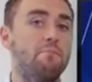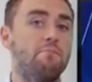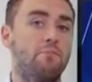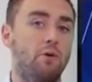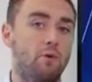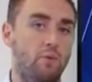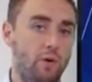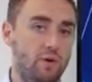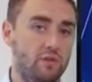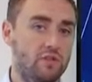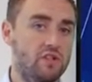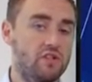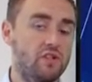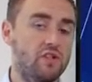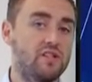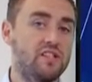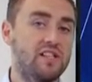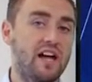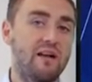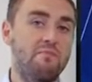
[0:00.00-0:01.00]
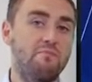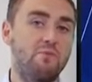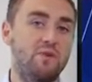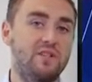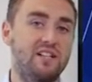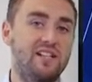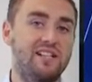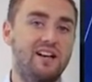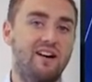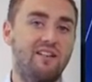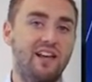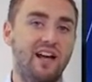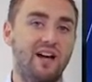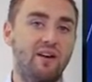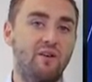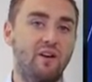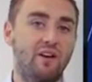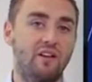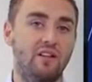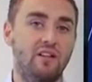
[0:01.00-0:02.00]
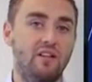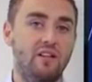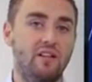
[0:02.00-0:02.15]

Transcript: but we'll discuss that in more detail later on.